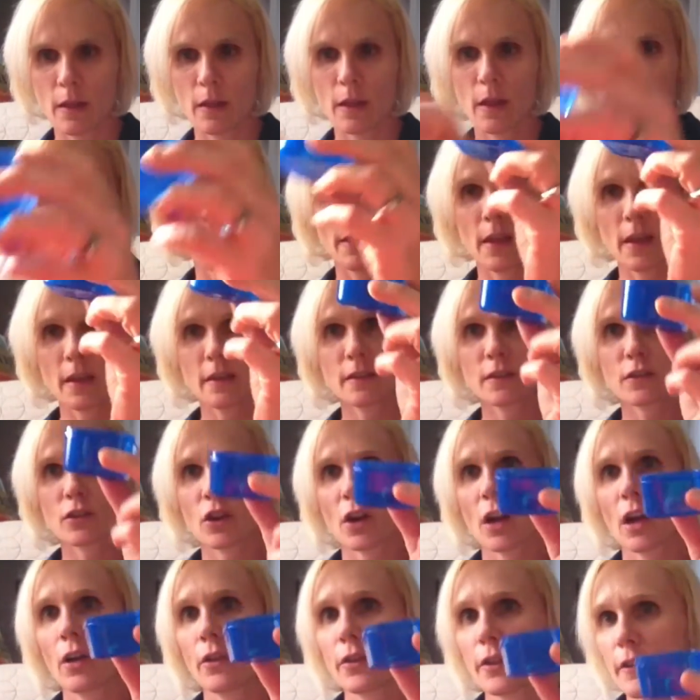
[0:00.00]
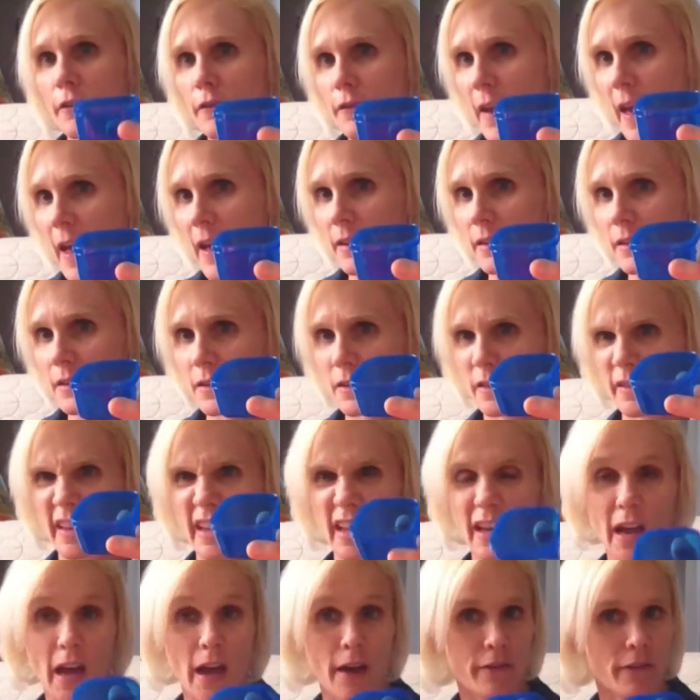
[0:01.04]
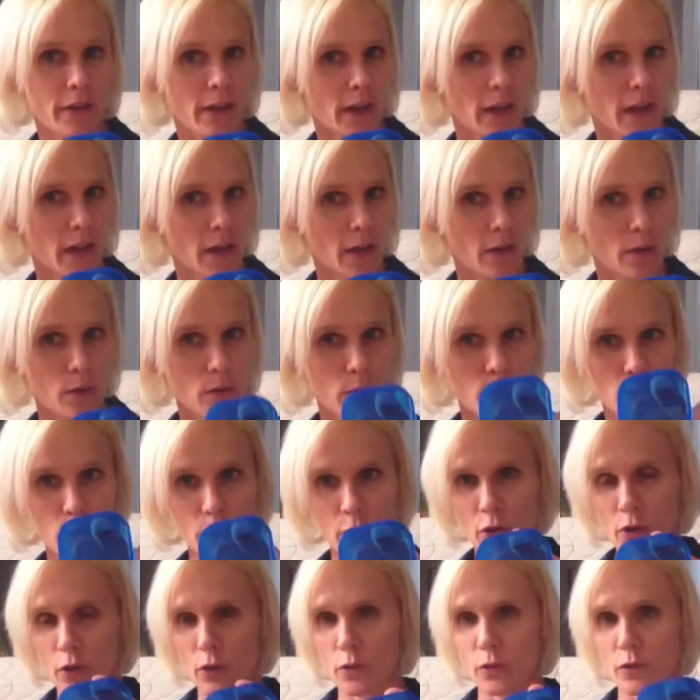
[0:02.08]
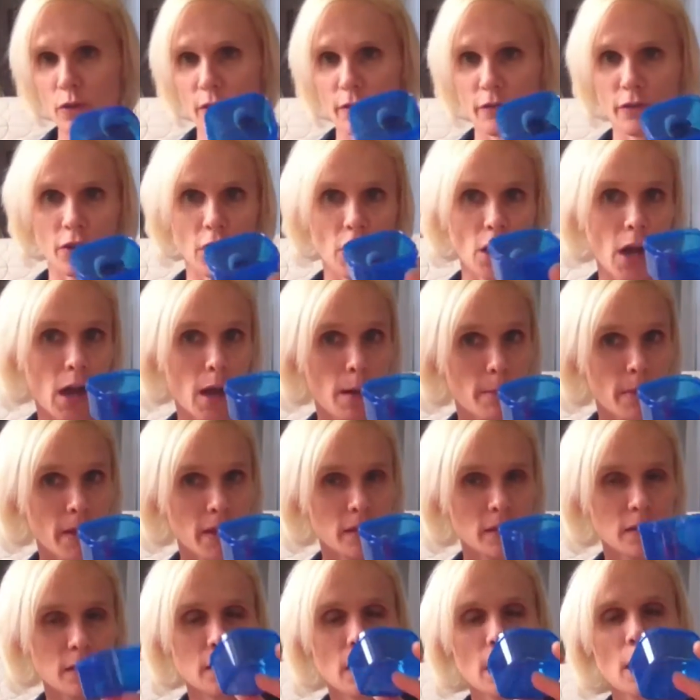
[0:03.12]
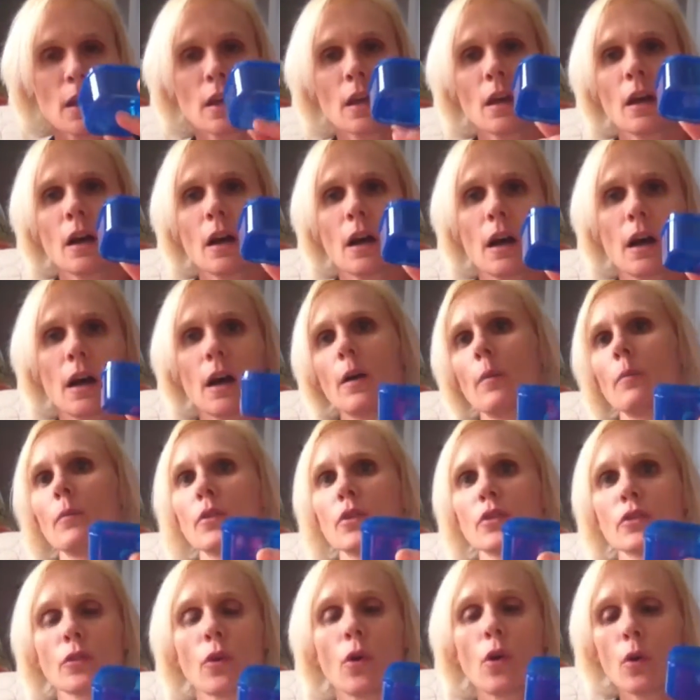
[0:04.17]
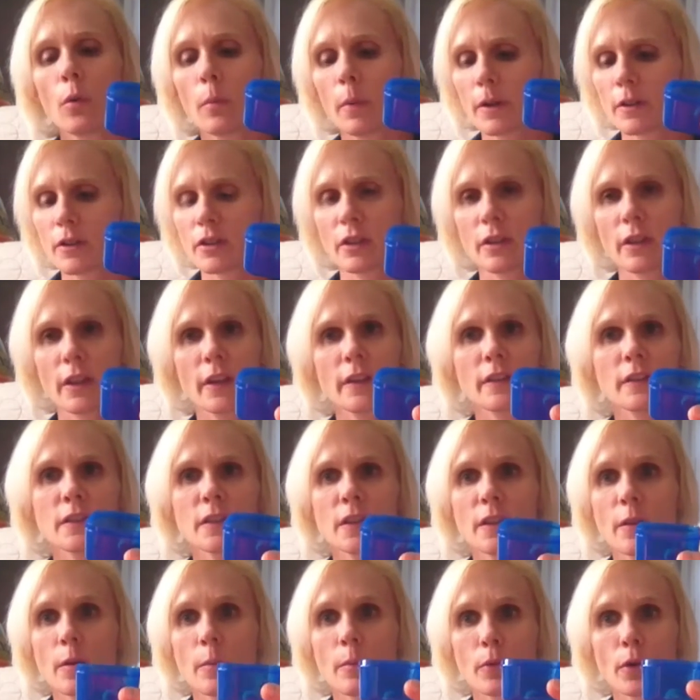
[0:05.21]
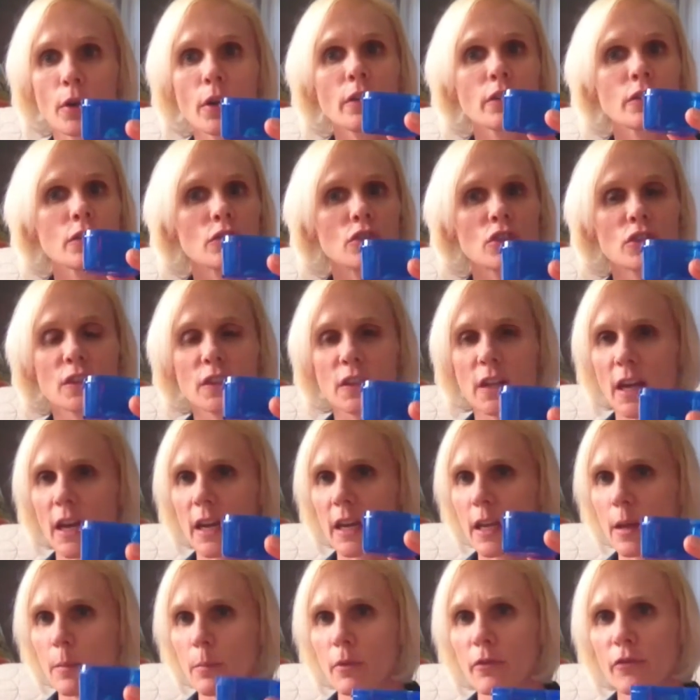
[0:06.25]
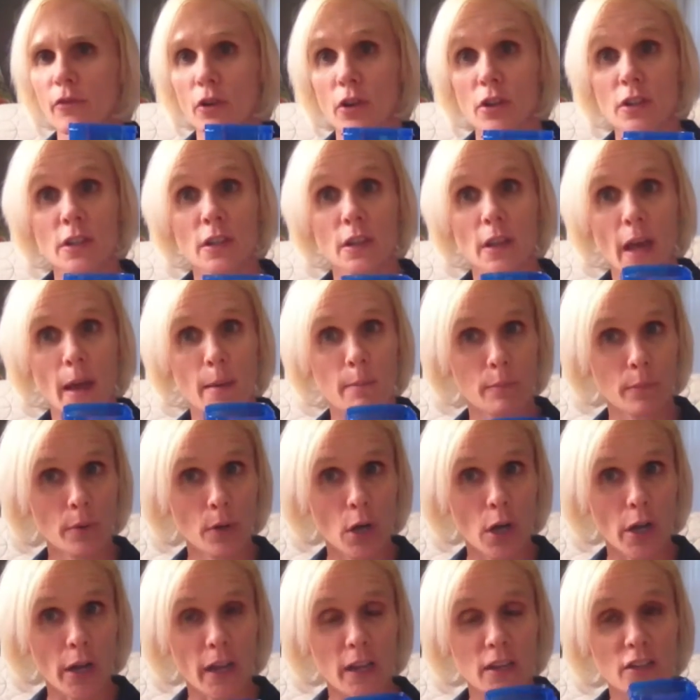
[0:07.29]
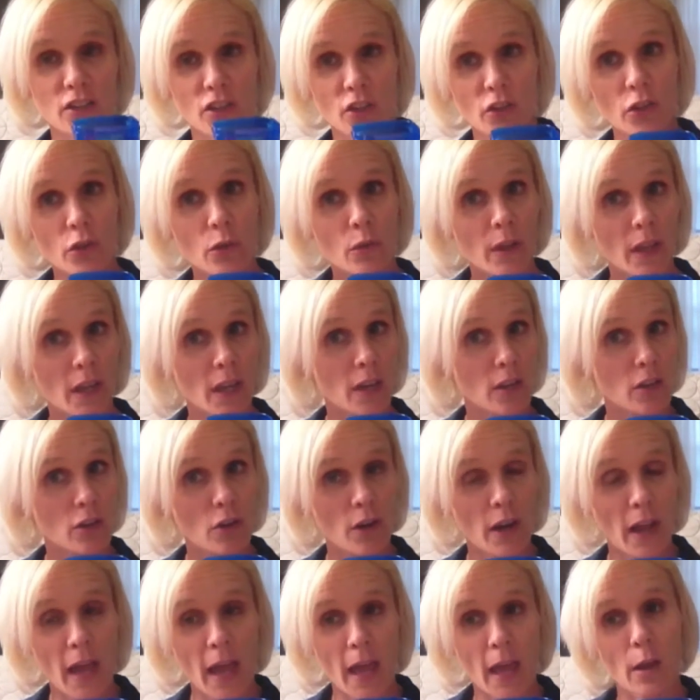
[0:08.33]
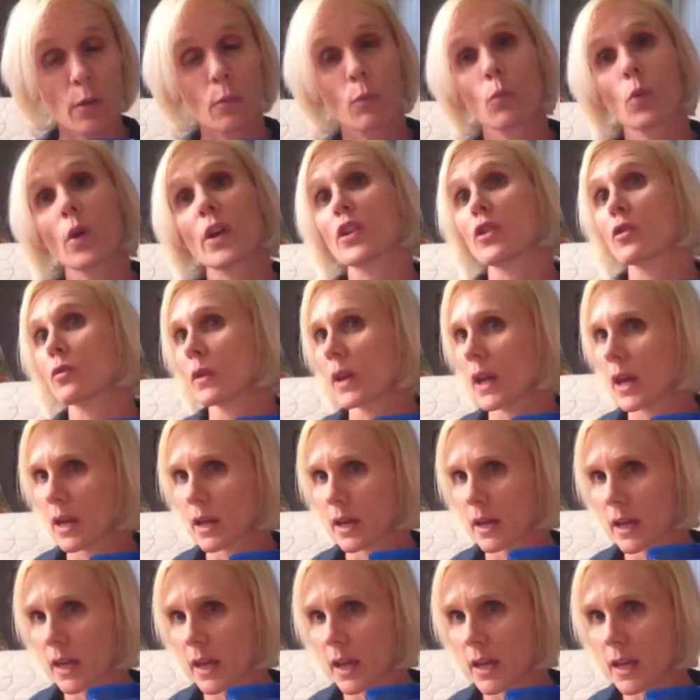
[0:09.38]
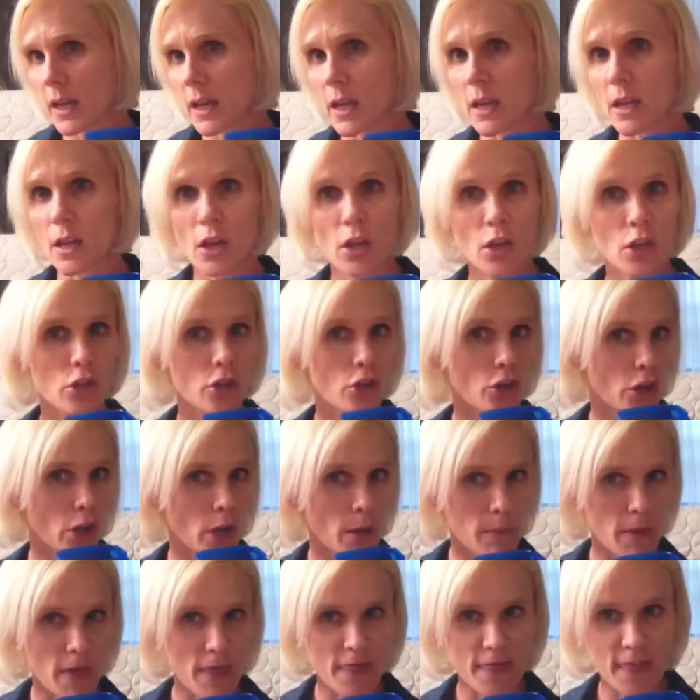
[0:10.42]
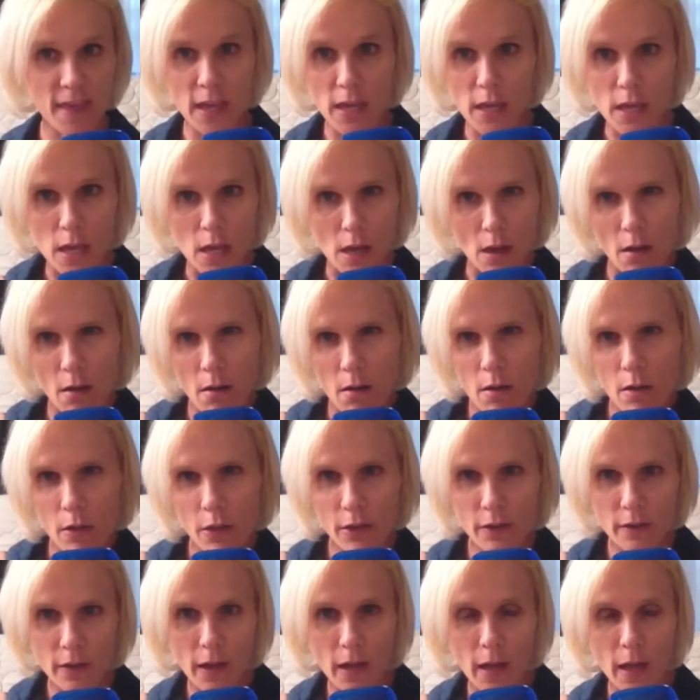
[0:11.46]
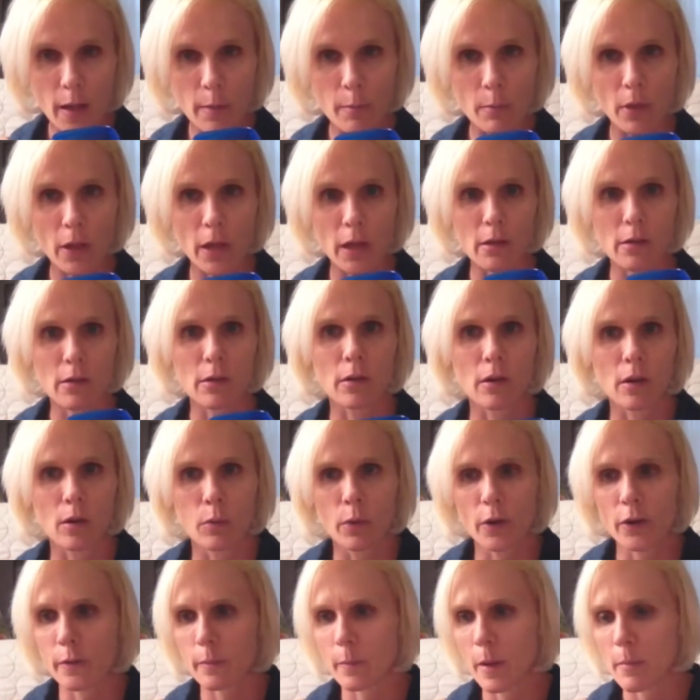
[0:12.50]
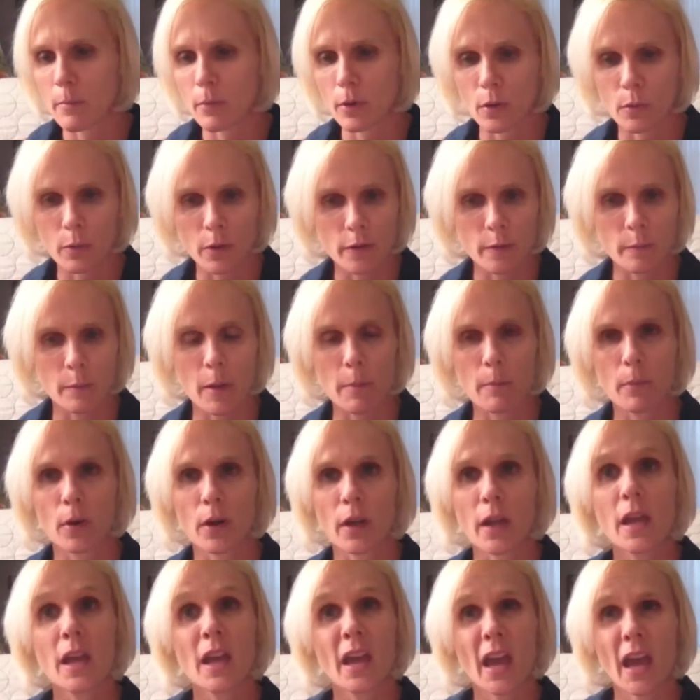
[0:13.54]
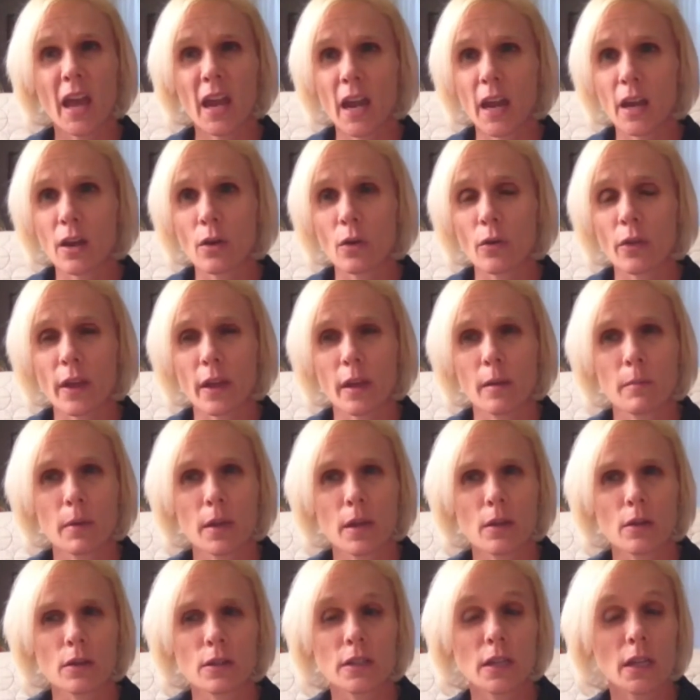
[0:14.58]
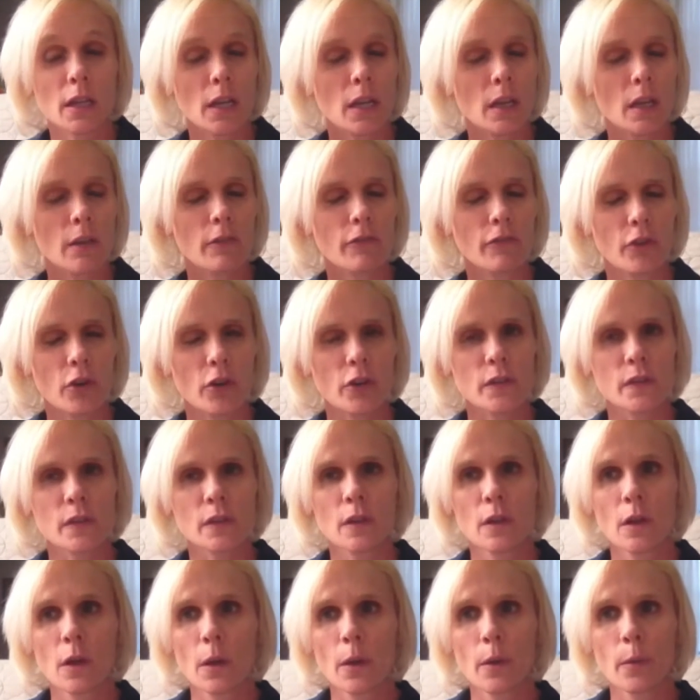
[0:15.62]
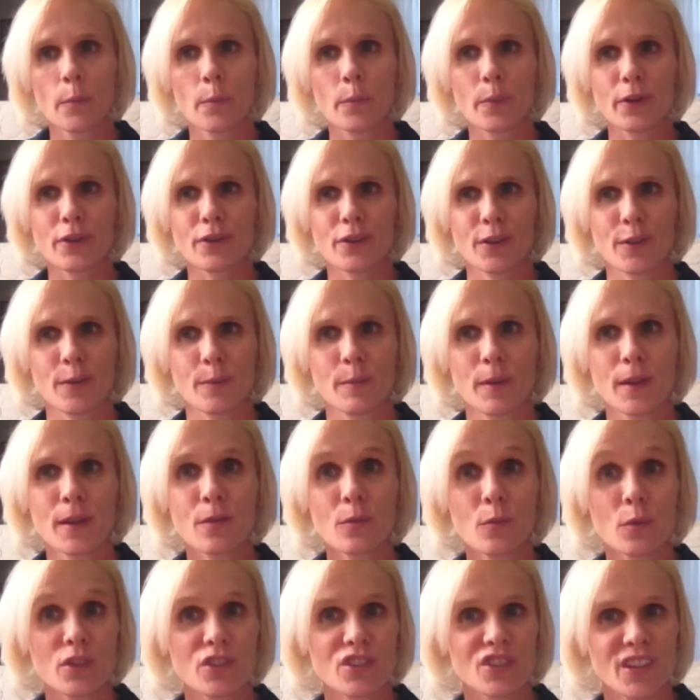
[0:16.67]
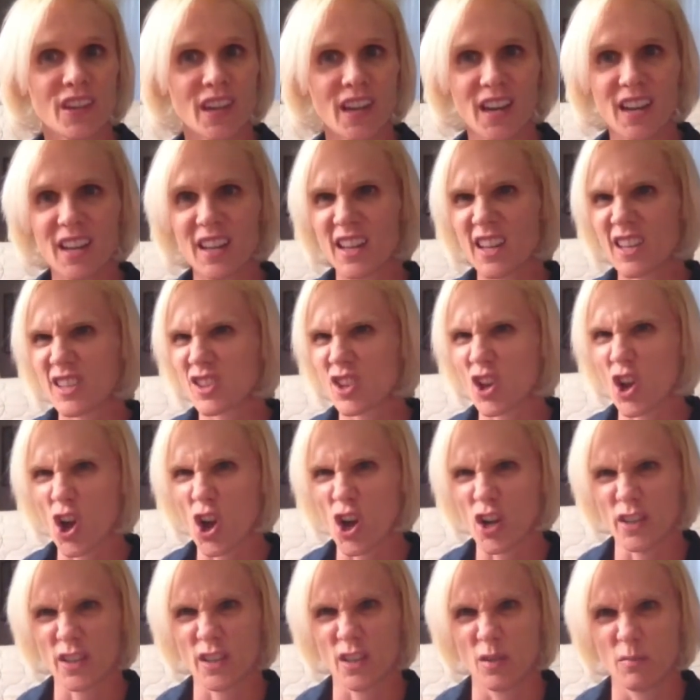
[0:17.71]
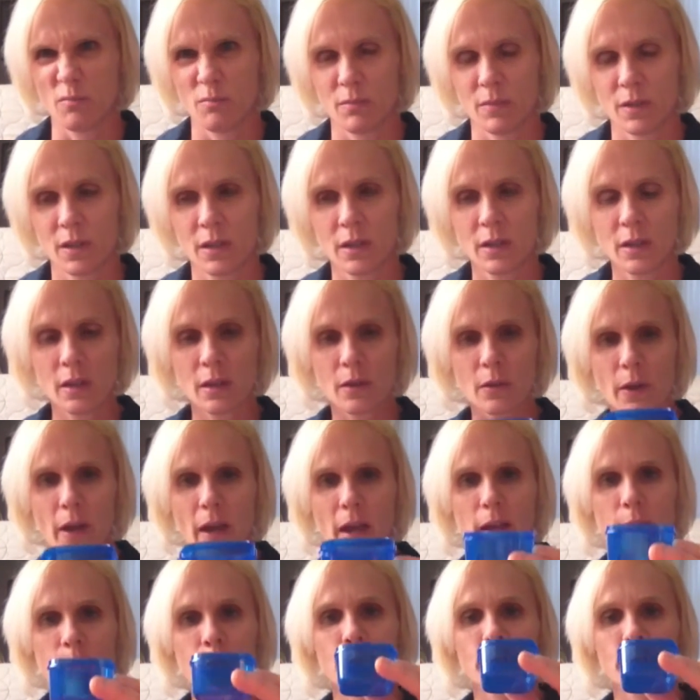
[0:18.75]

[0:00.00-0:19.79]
Then this, your healthy fats, like avocado, you can use it for hummus. There's a whole bunch of lists in the book, so just you got to keep referring to that book until you get in your head what you can and can't eat. You're going to be thinking all the time, like, oh, where's my book? Where's my book? And I know that can be irritating at first, but trust me, once you get it, it's awesome. Okay,